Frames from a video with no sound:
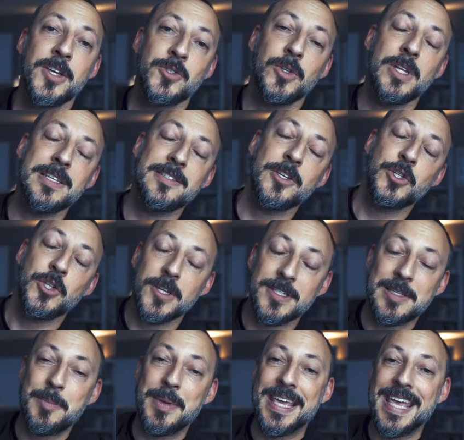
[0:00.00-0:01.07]
So this is just
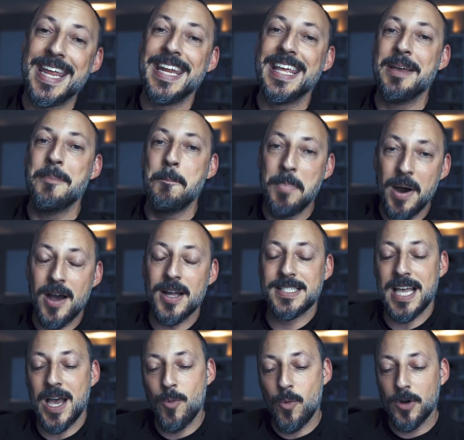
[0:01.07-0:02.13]
the beginning, but
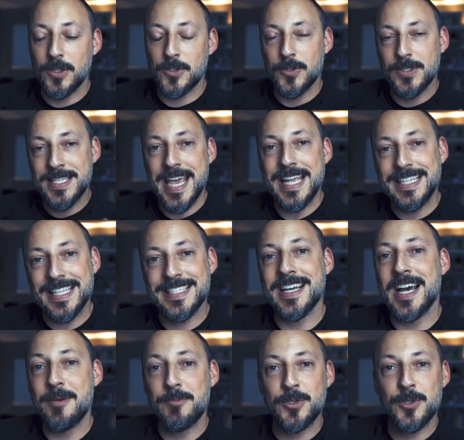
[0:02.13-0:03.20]
I wanted to take the
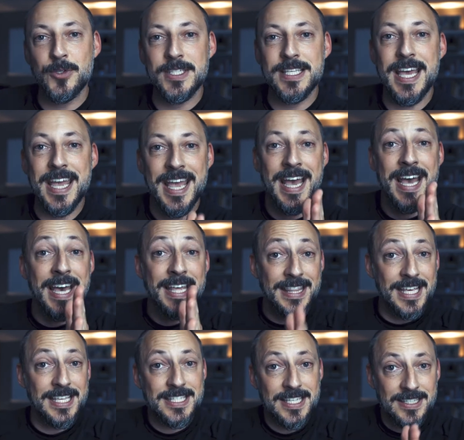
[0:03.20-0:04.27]
time to say
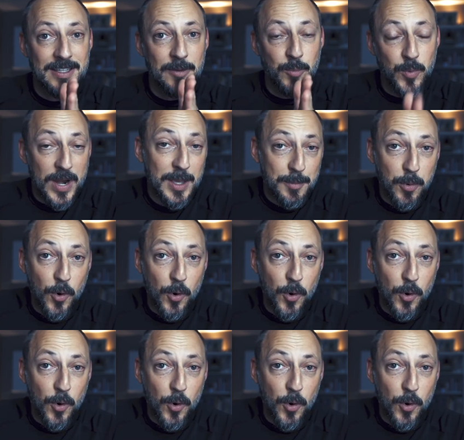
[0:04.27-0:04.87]
this is the break